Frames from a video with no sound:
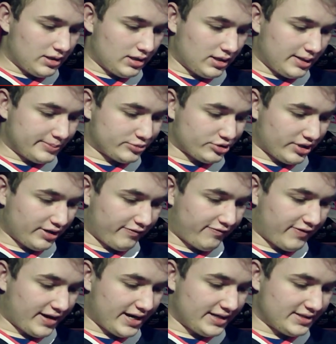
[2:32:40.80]
I'm trying to
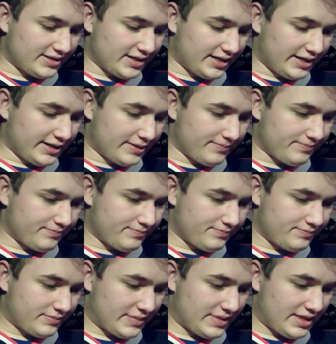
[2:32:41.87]
find
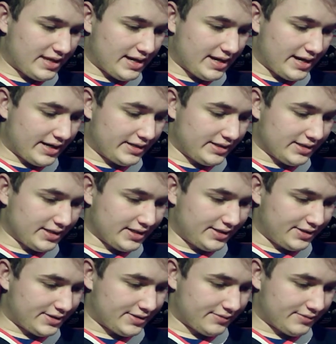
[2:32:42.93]
any like